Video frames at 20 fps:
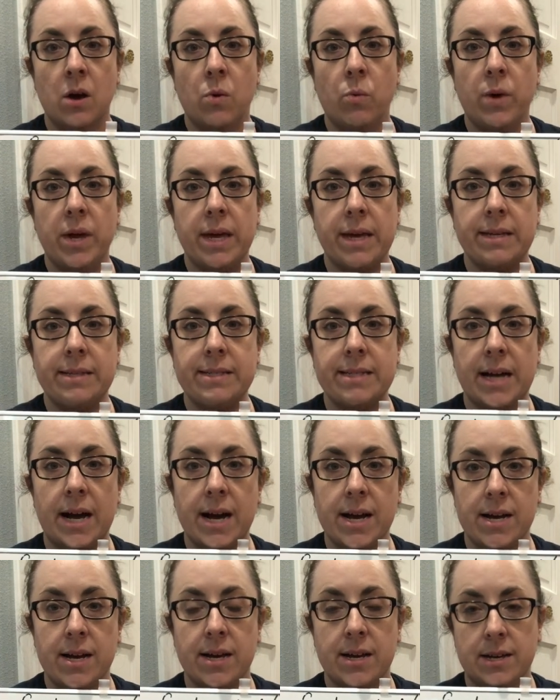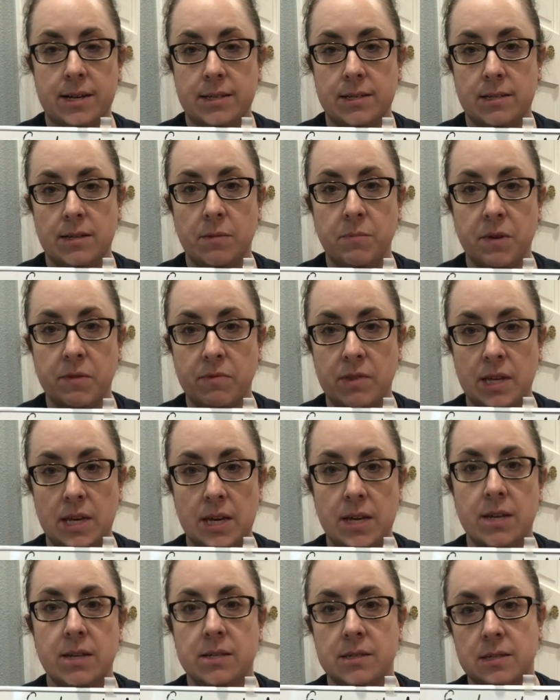We can tie some of
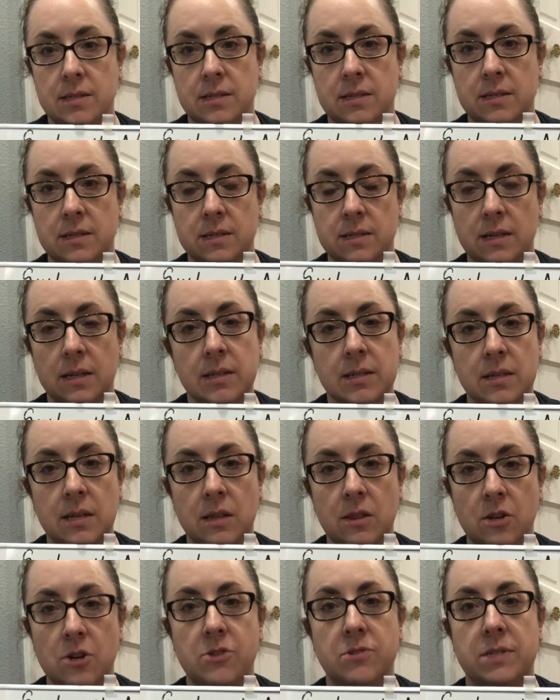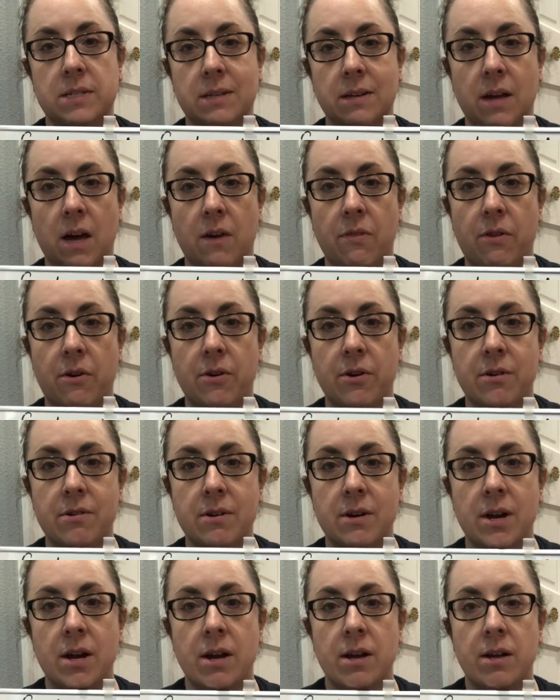these 16th notes together